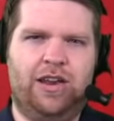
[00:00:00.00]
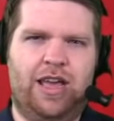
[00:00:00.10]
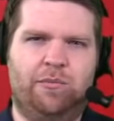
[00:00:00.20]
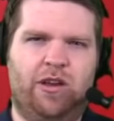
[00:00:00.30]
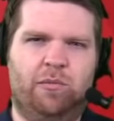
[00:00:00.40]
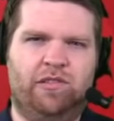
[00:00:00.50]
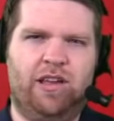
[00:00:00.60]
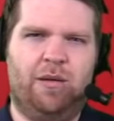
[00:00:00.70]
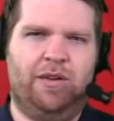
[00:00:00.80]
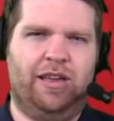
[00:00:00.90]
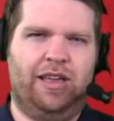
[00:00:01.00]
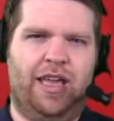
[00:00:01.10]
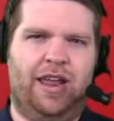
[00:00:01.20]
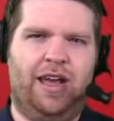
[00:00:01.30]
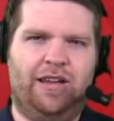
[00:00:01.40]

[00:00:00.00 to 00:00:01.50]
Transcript: name. You almost got me again.